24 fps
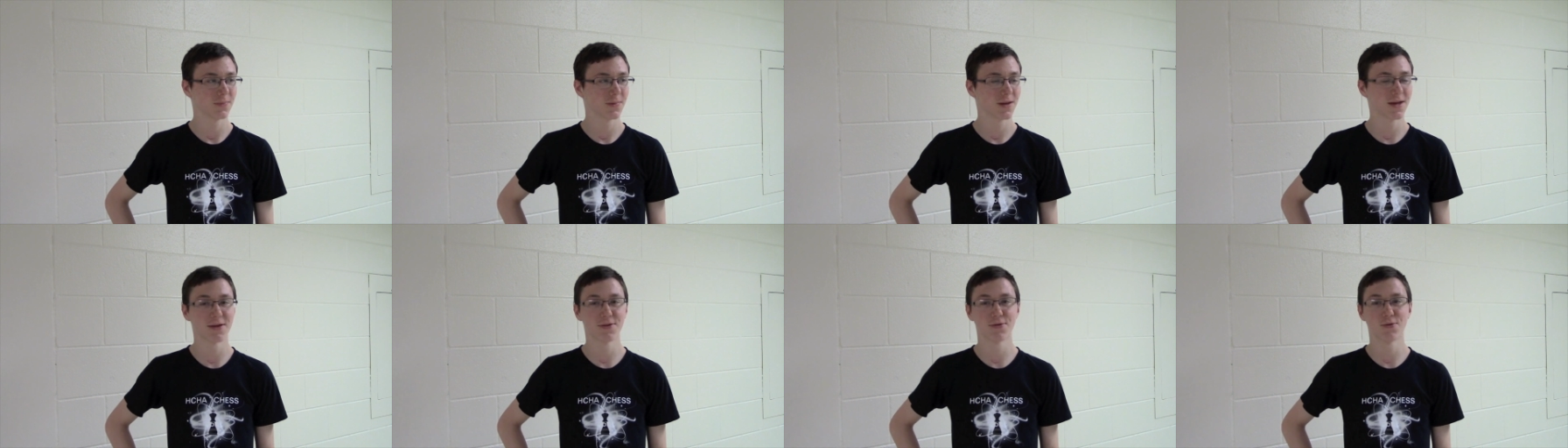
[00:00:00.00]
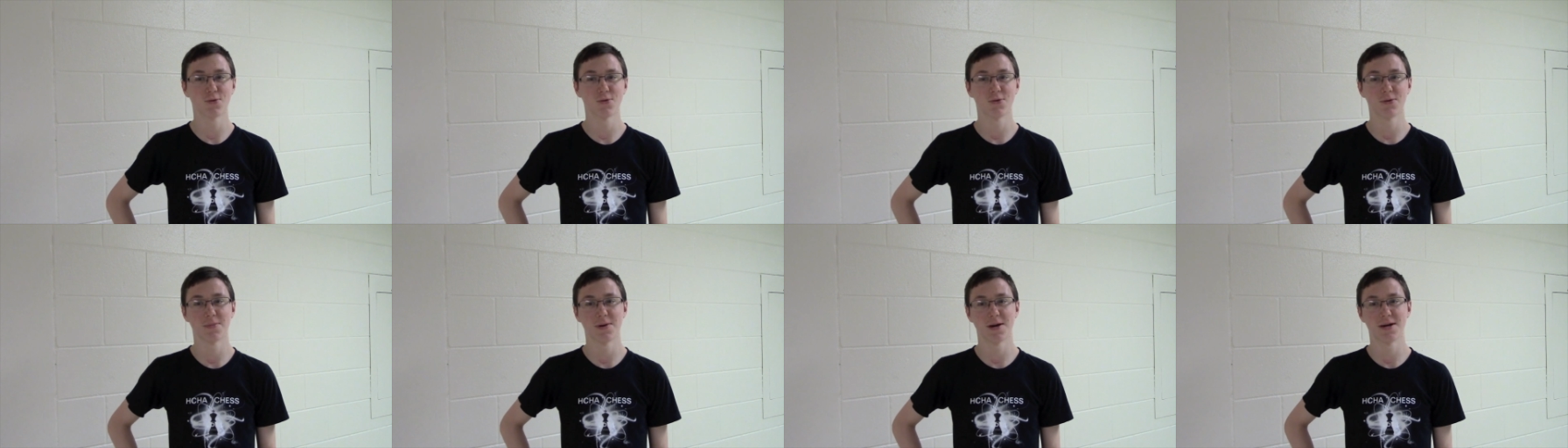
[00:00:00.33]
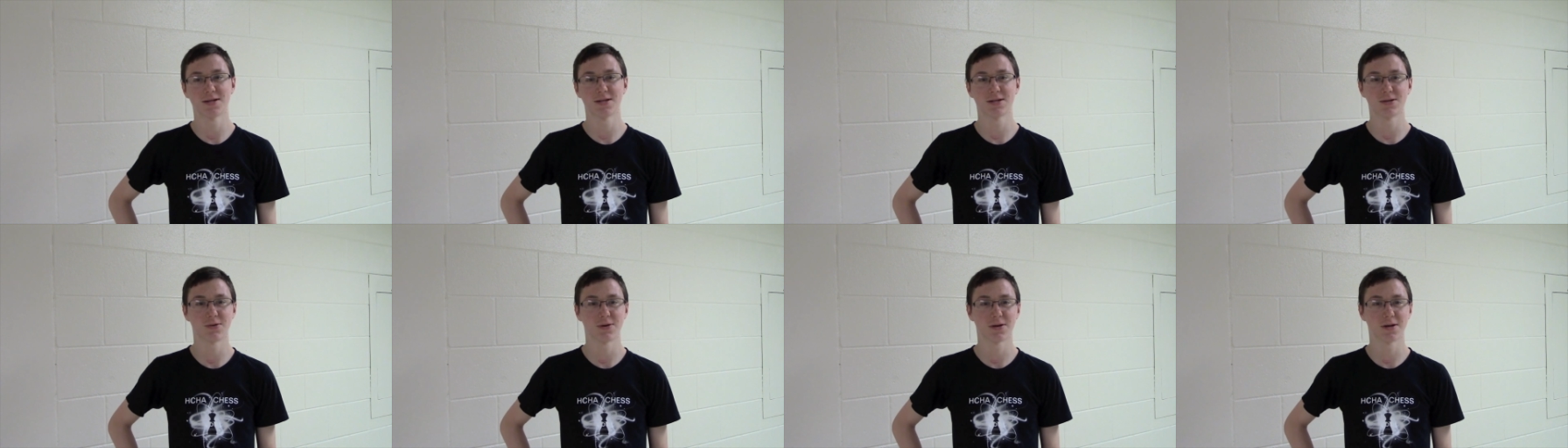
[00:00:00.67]
get through the
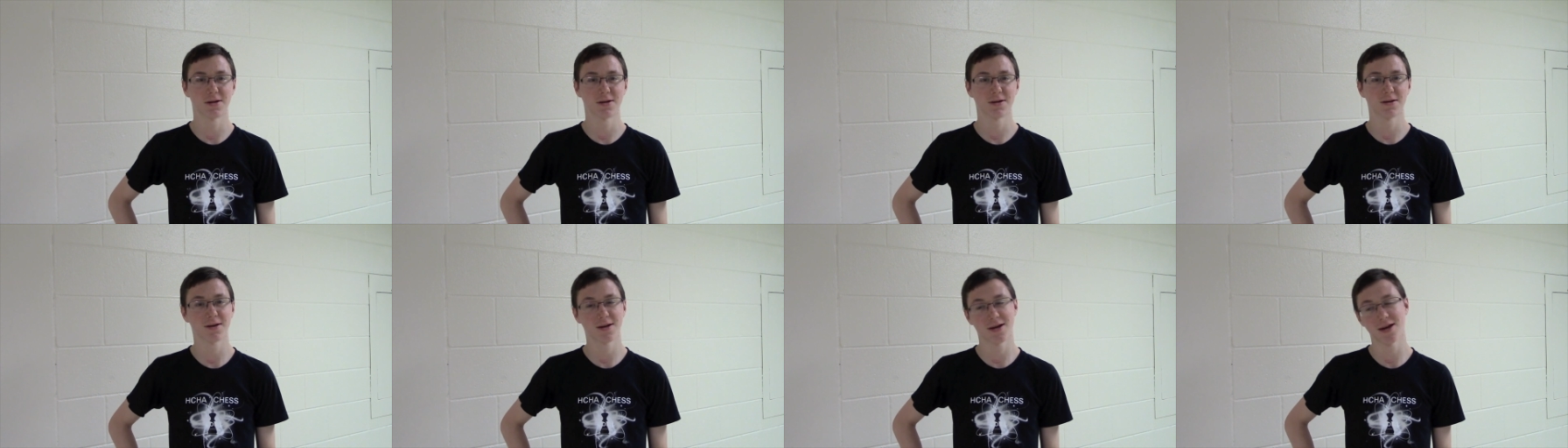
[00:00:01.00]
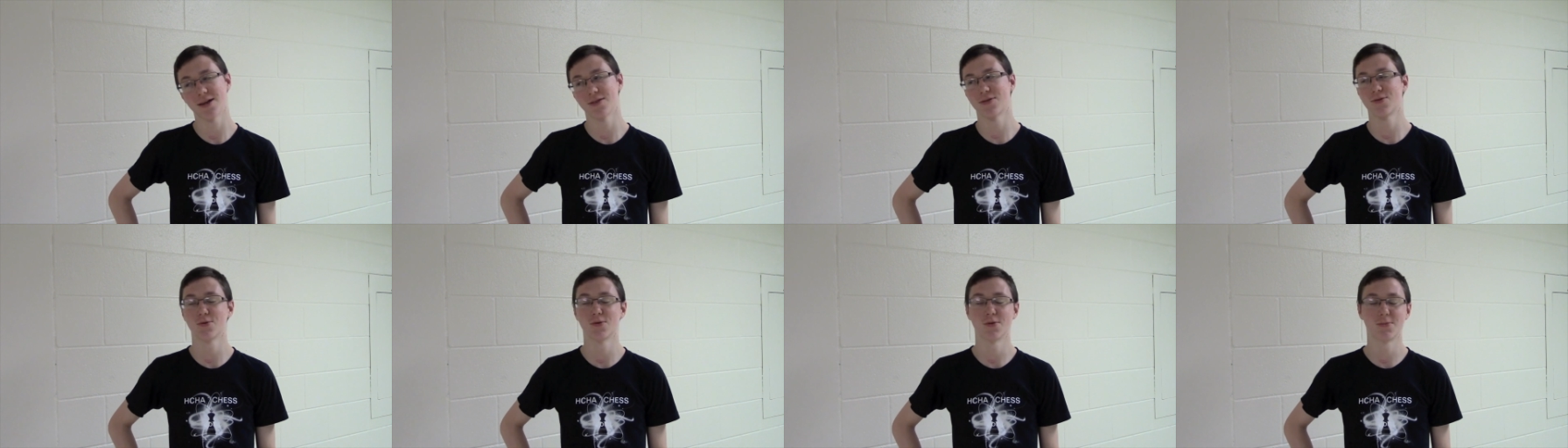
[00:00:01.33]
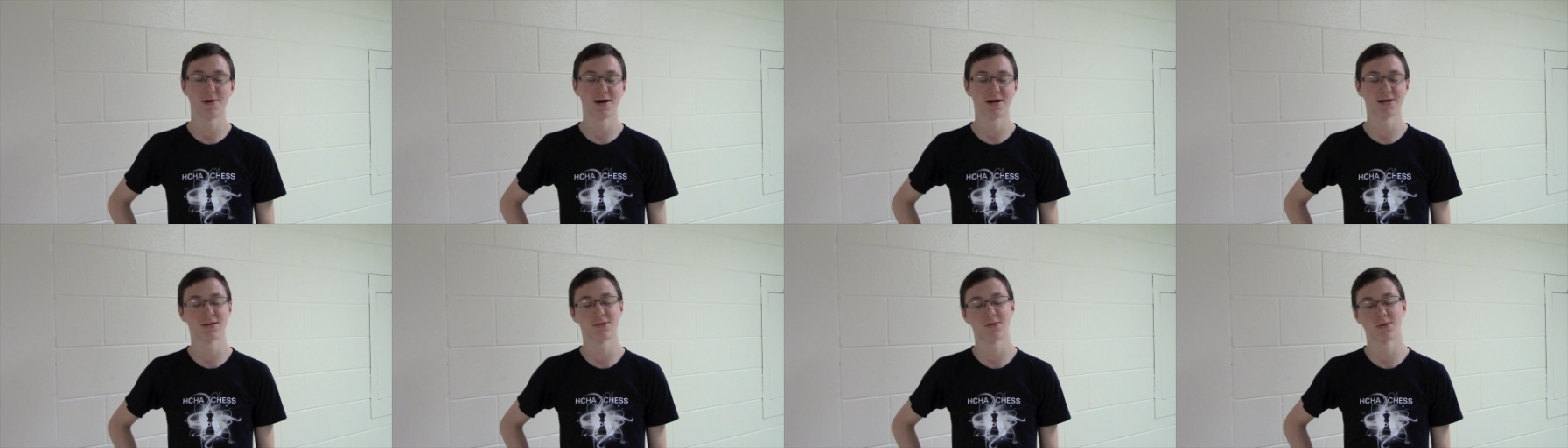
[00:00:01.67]
masonry get through the
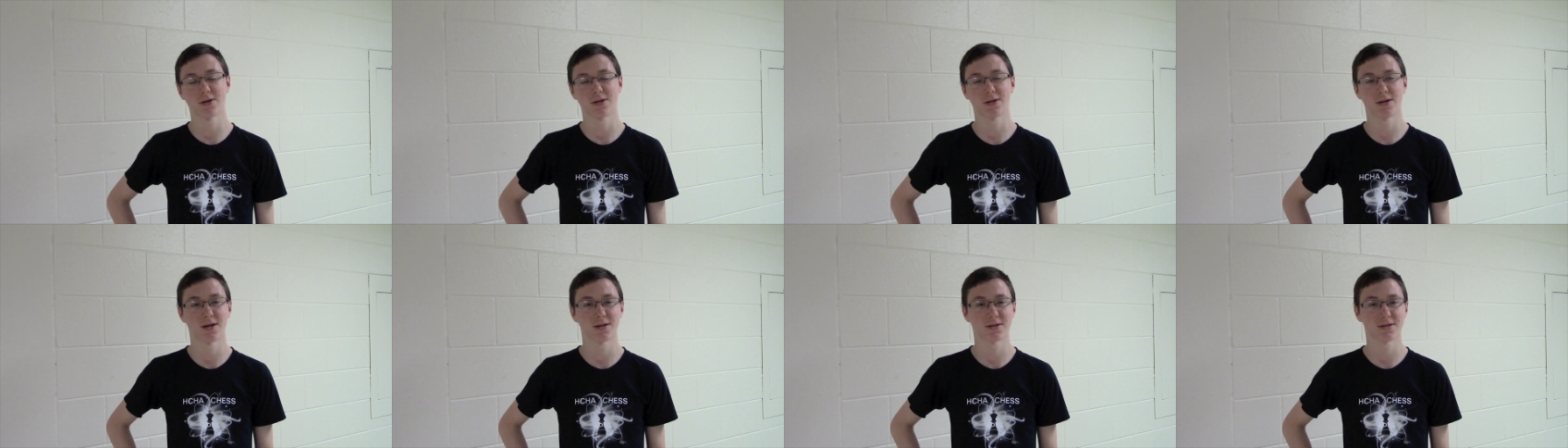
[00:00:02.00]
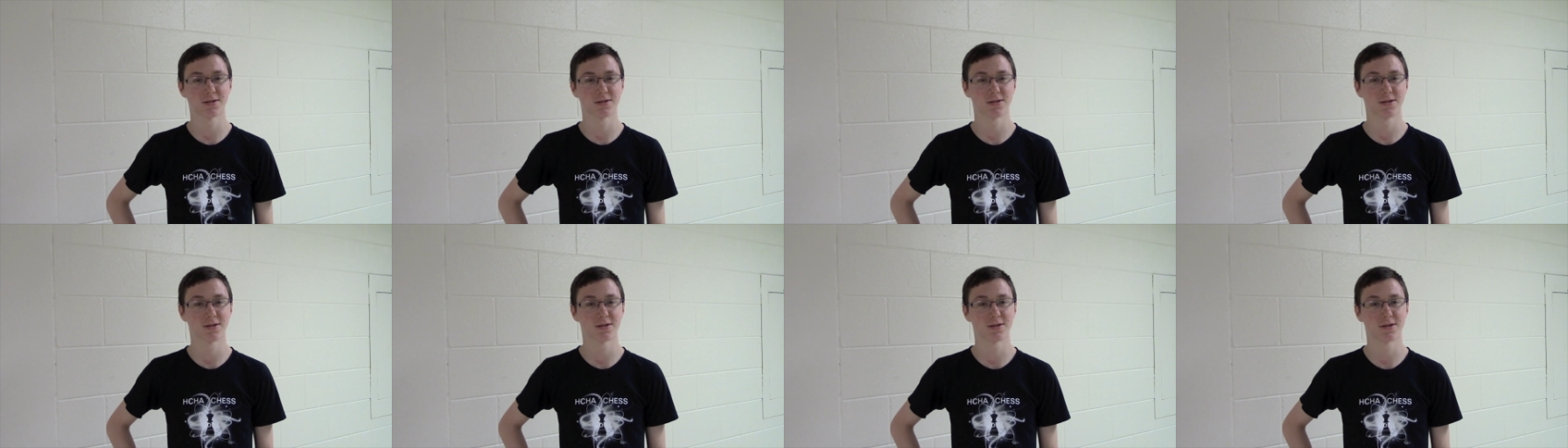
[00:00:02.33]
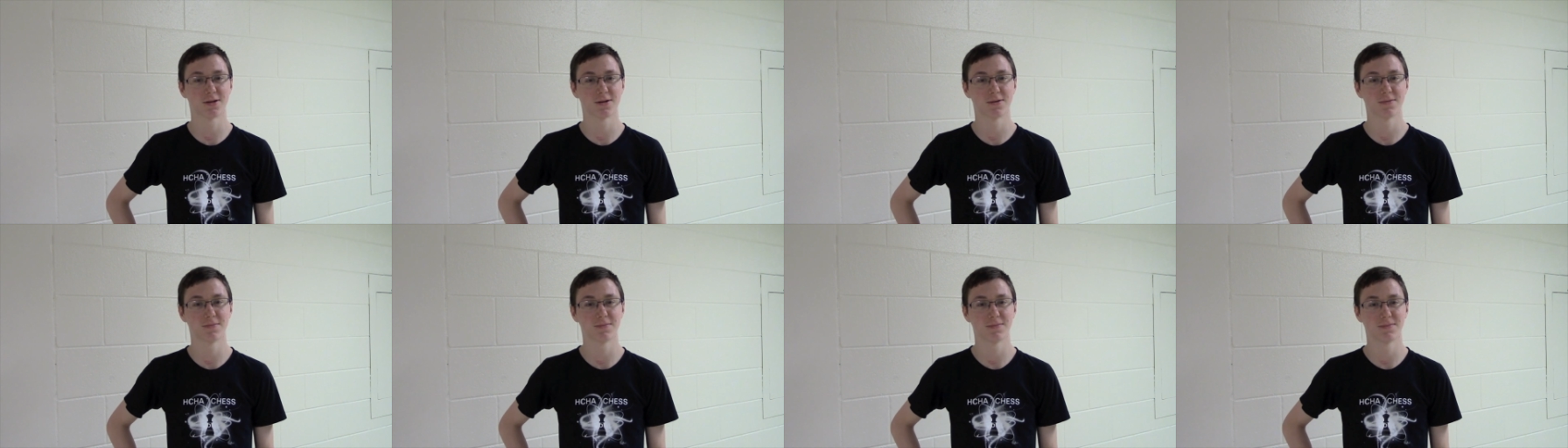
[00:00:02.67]
masonry classes this
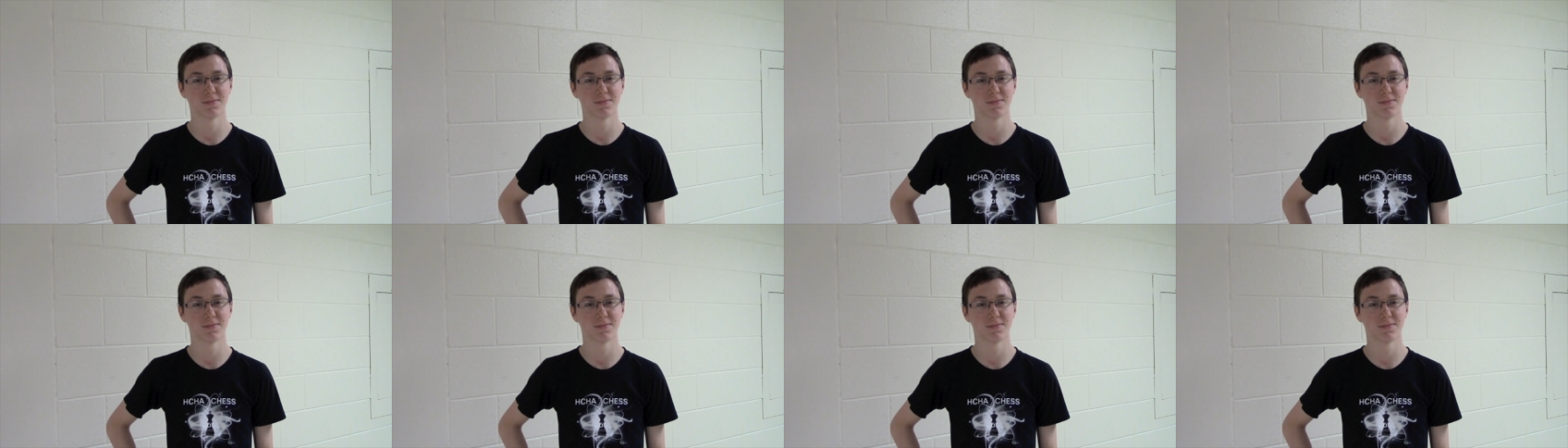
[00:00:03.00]
year.